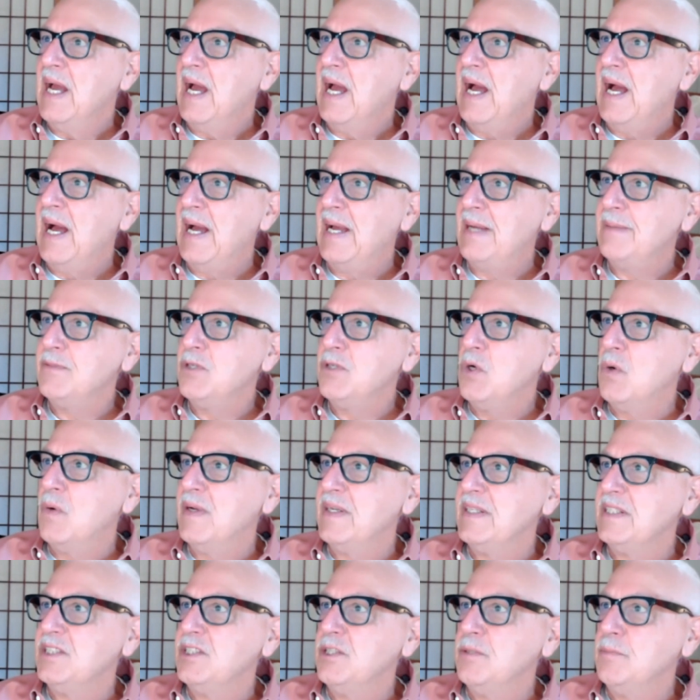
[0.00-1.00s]
I'm
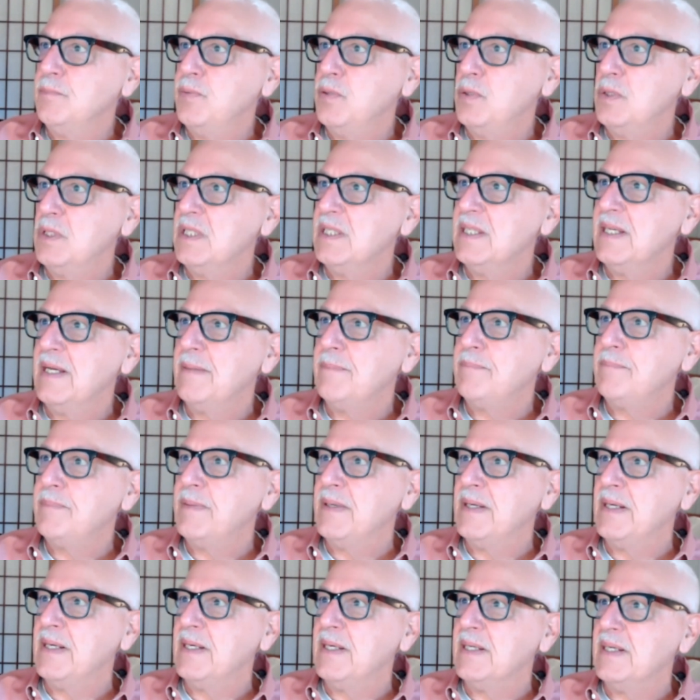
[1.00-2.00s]
going to pull up
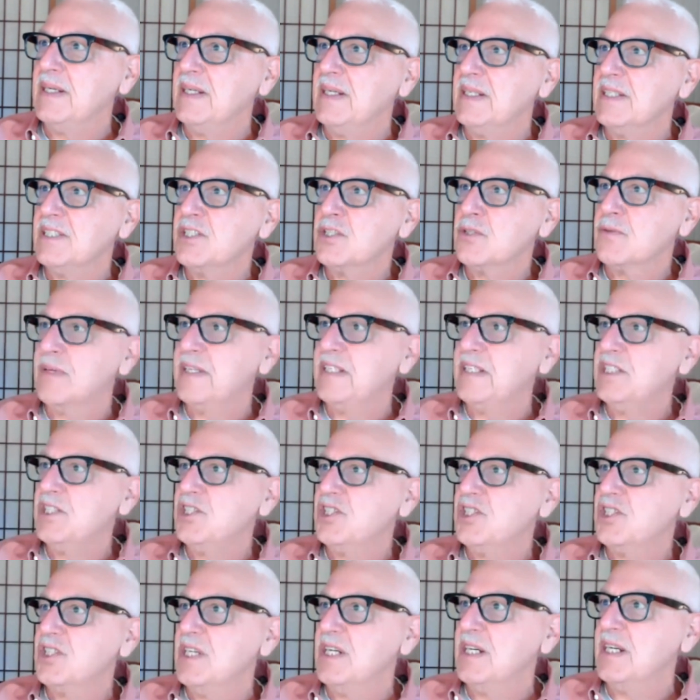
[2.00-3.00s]
a screen.
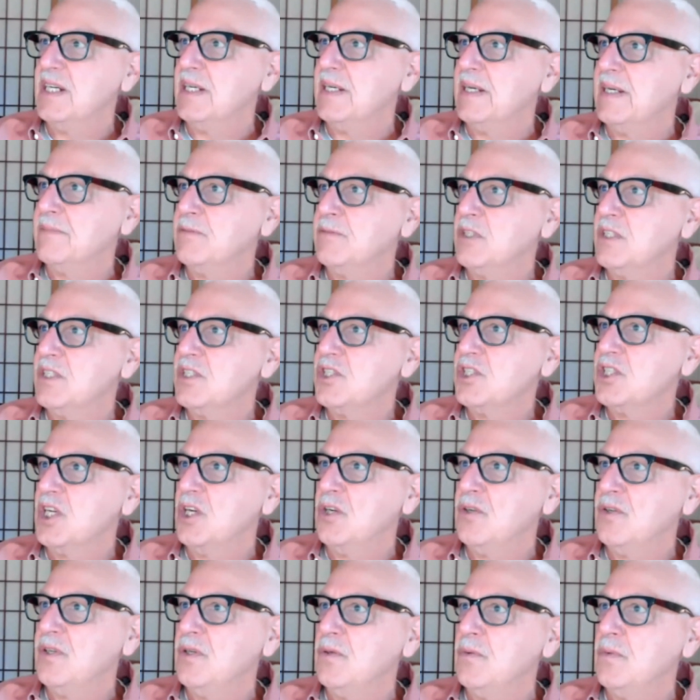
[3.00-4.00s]
I'm going to show
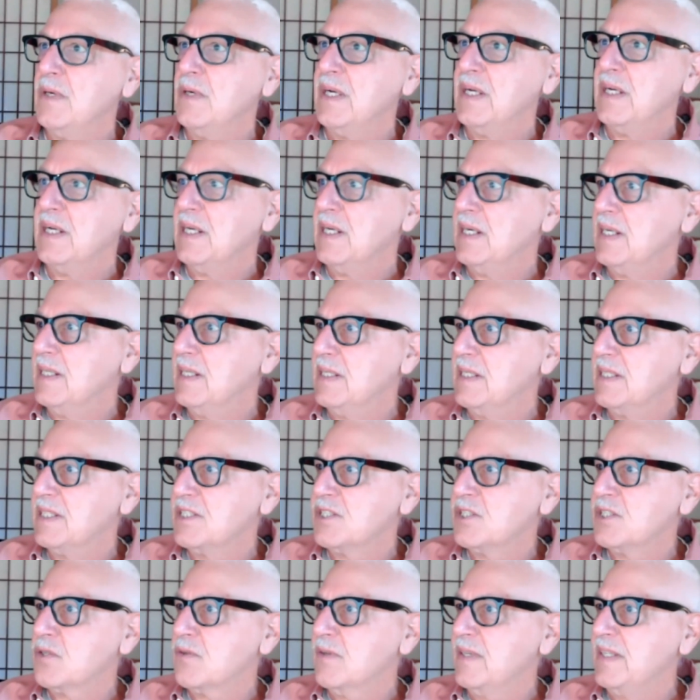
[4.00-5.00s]
you a
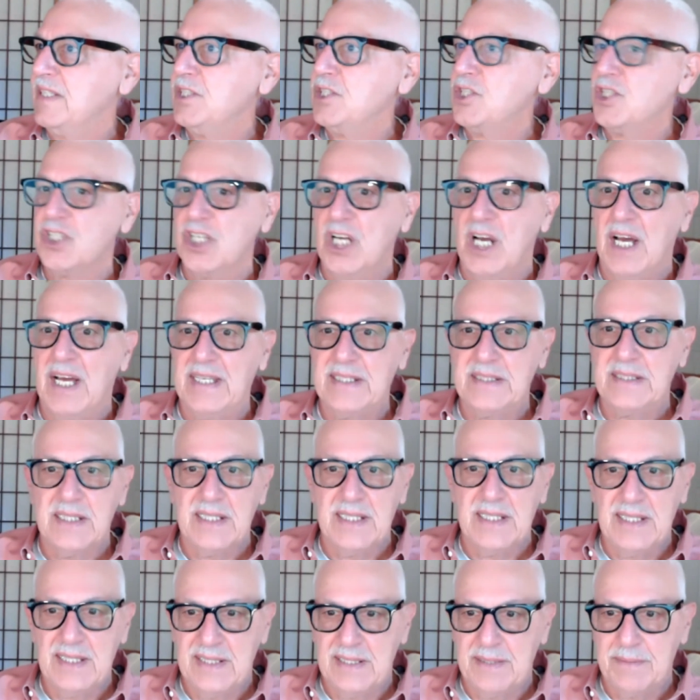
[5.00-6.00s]
screenshot,
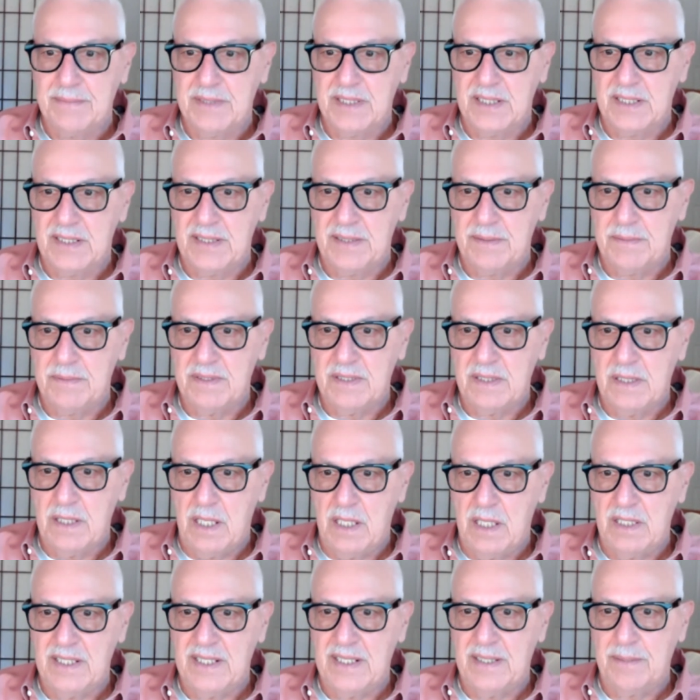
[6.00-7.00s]
and I'm going to
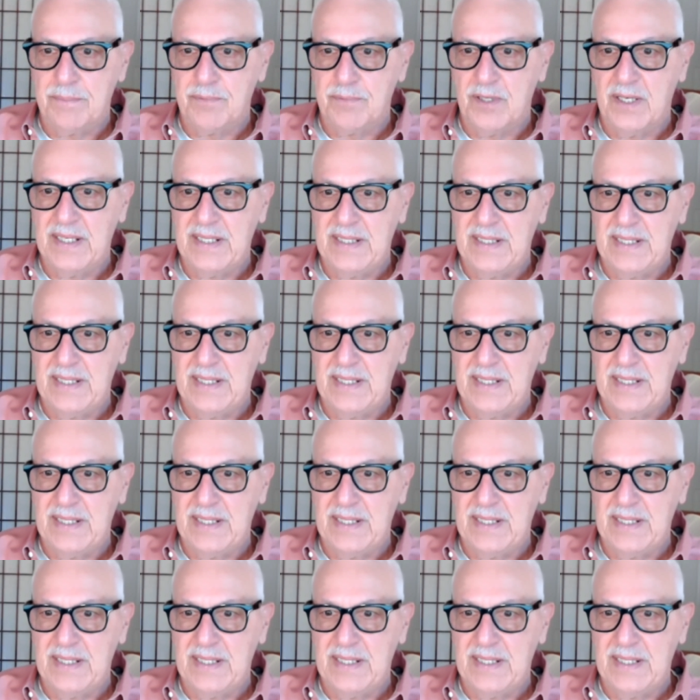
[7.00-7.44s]
call it up right